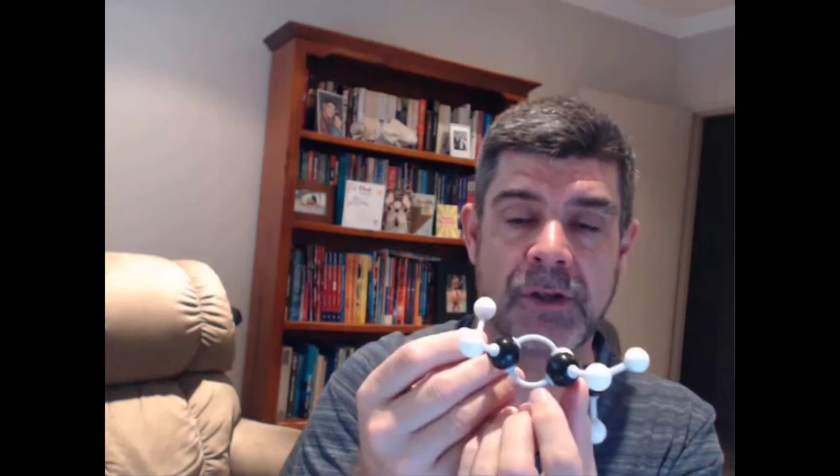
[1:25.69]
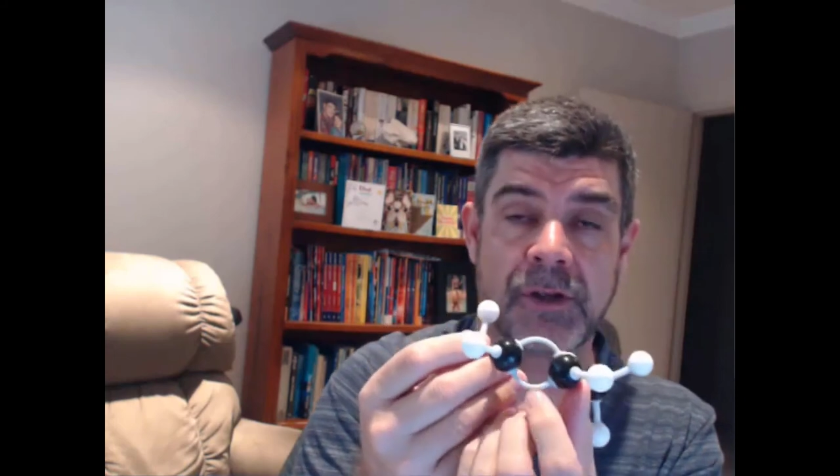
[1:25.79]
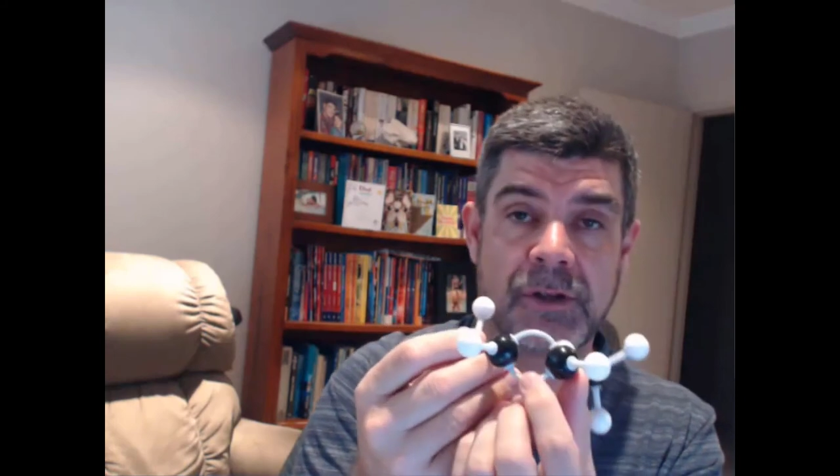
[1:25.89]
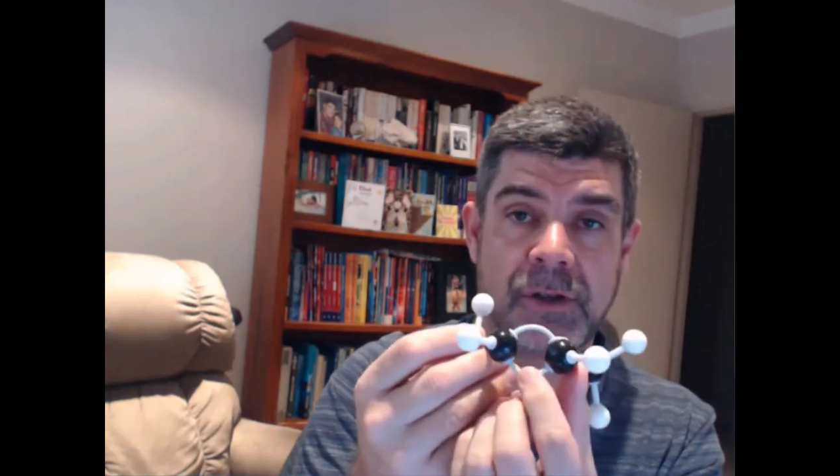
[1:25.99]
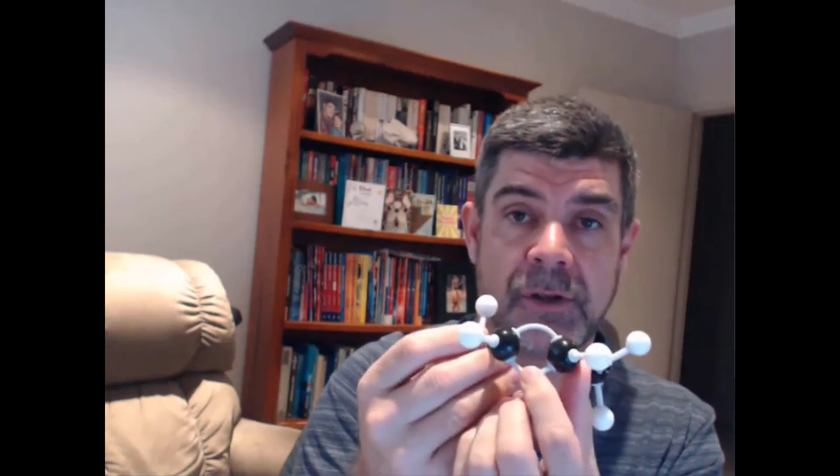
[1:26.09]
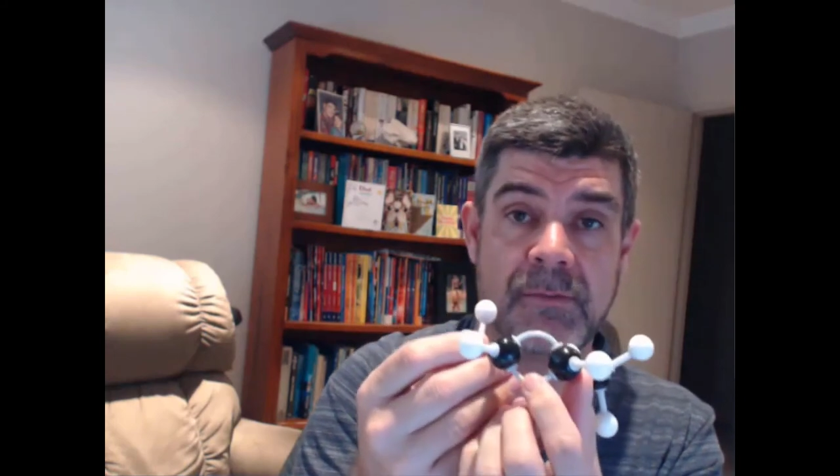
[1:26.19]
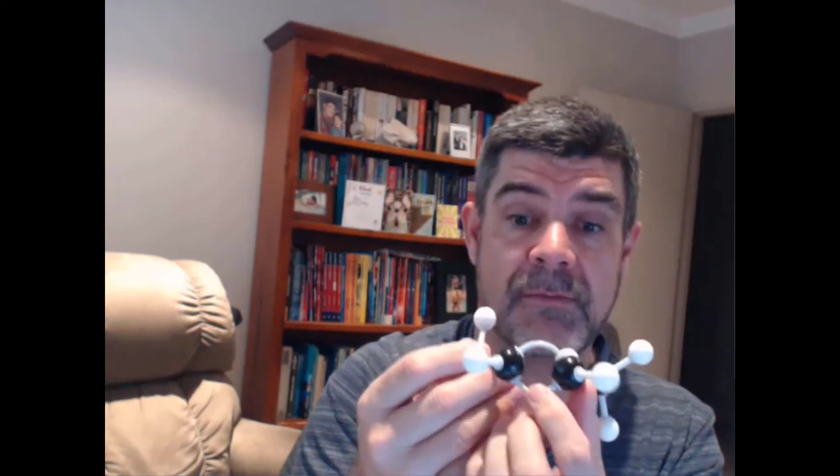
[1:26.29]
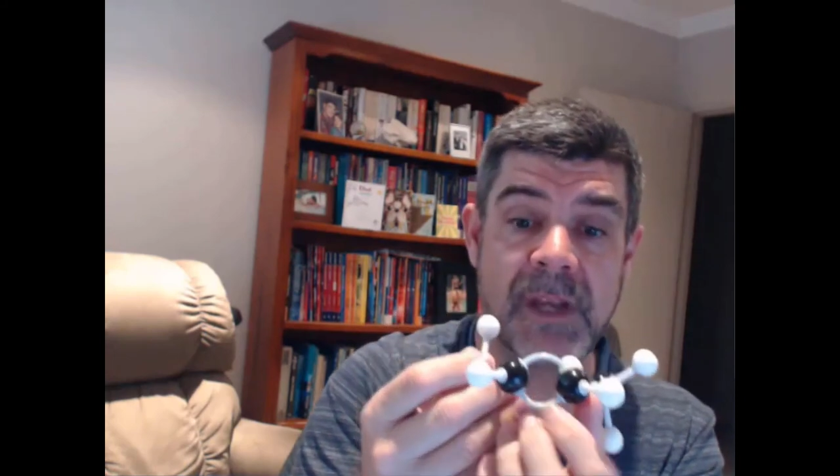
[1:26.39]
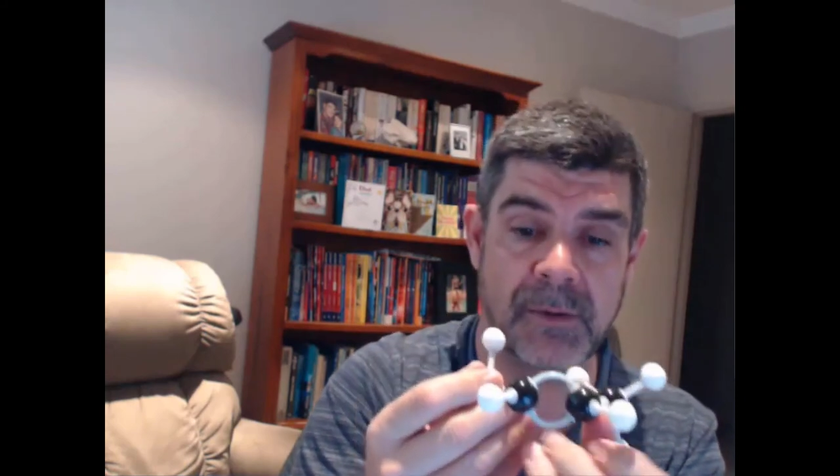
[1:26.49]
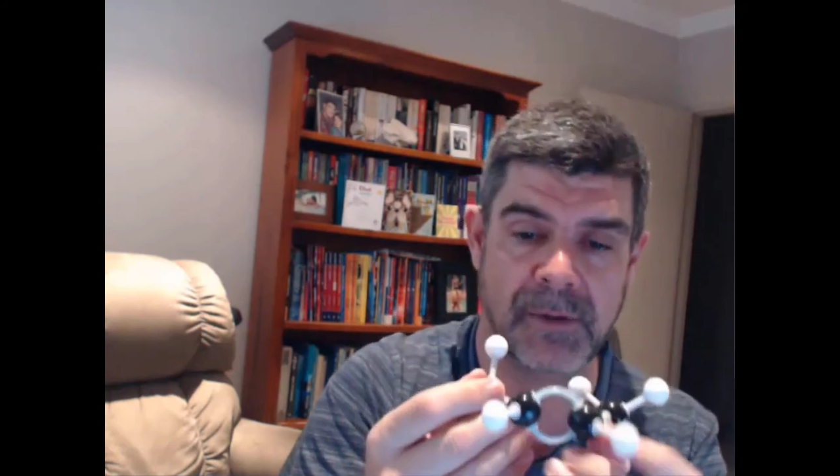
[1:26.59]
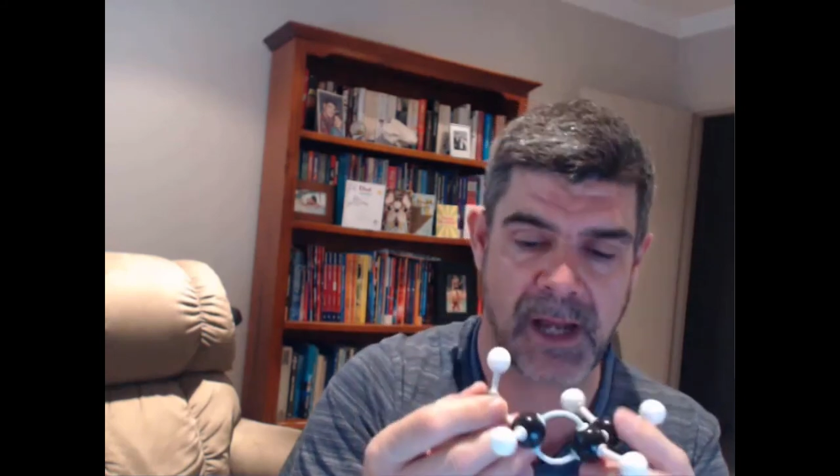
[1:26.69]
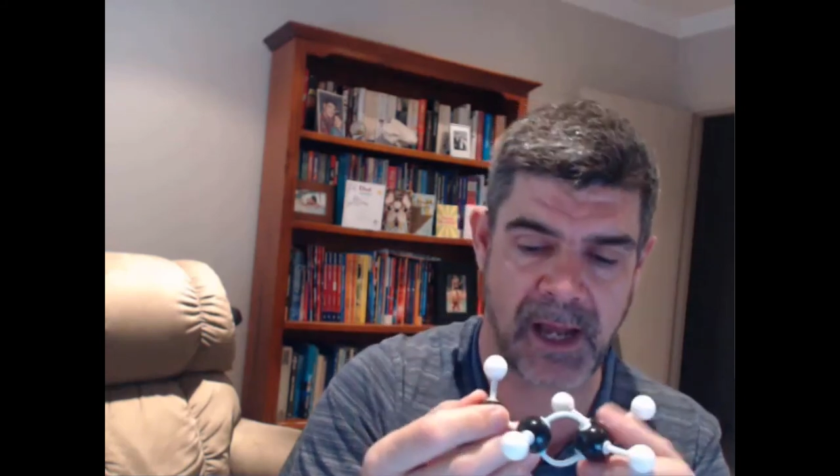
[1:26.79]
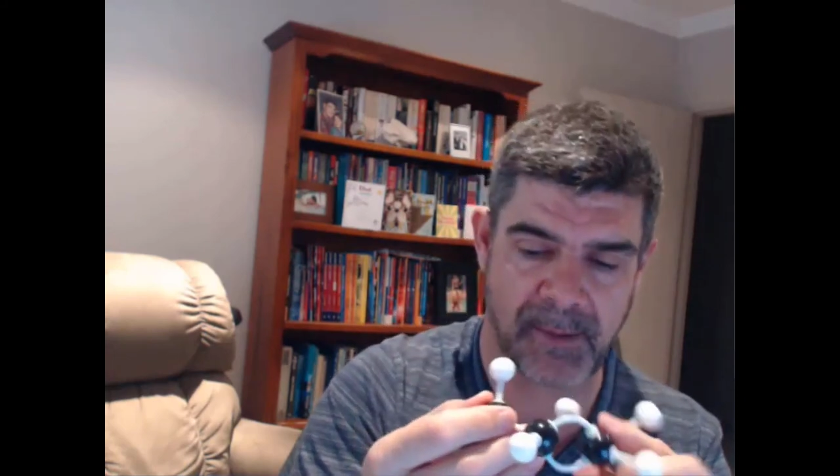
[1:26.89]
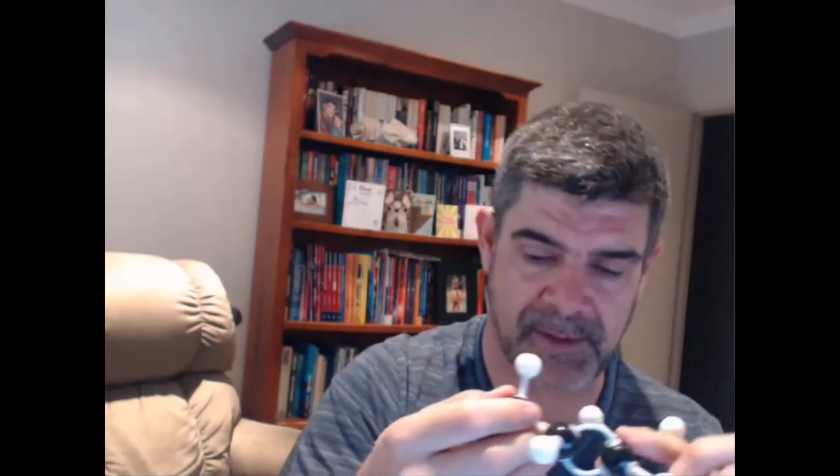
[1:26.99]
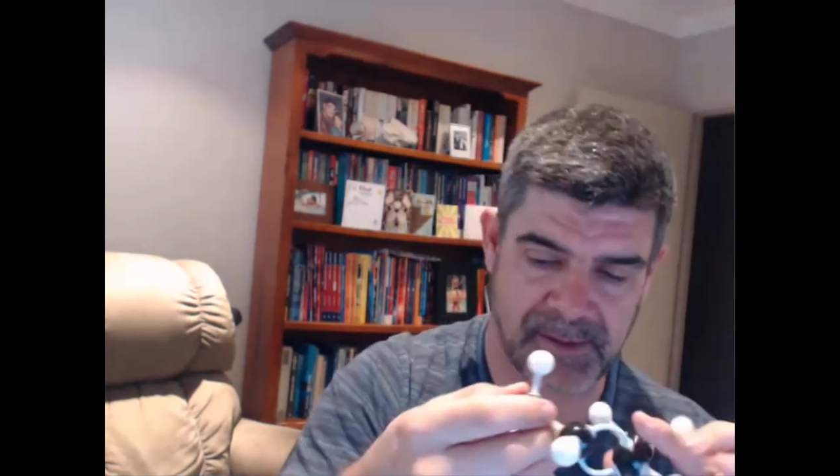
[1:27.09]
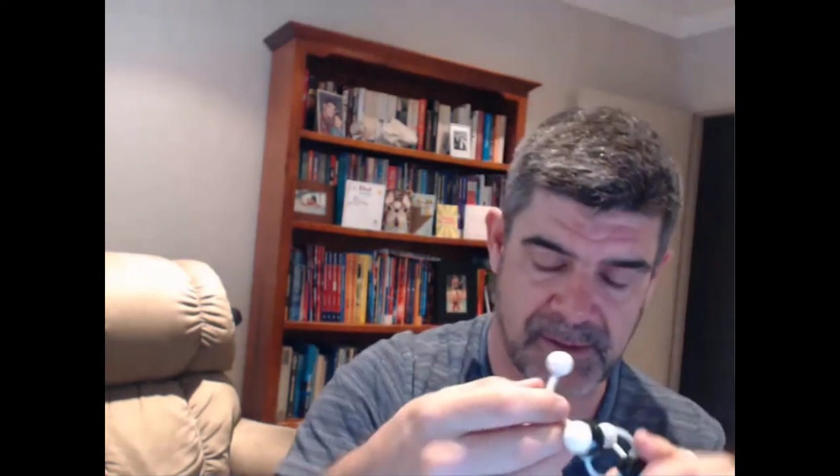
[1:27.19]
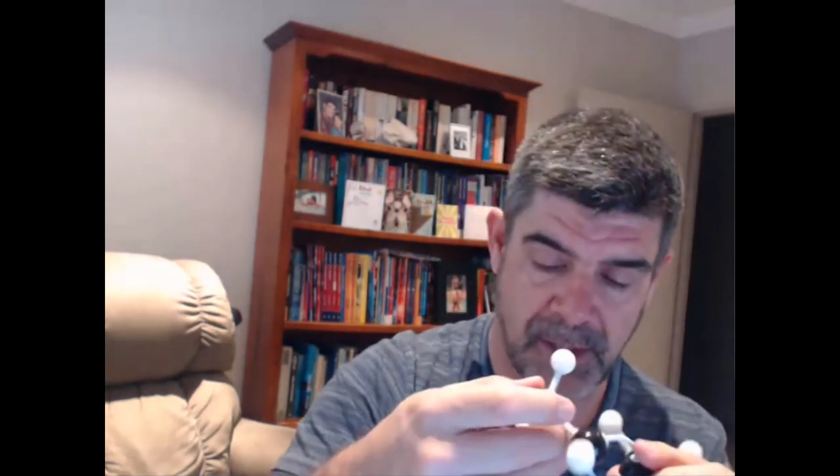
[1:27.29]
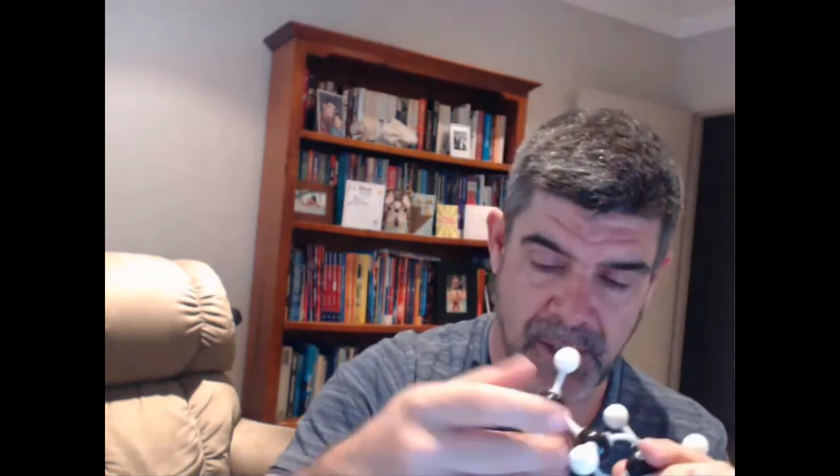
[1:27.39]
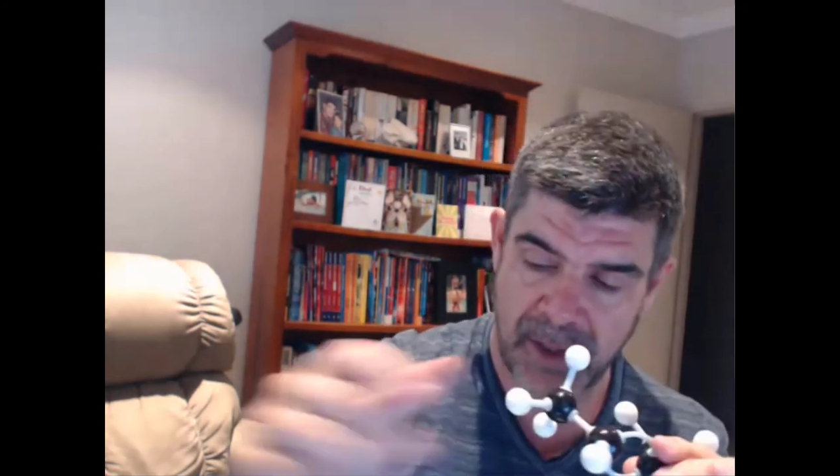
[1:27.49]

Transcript: to the two middle carbons.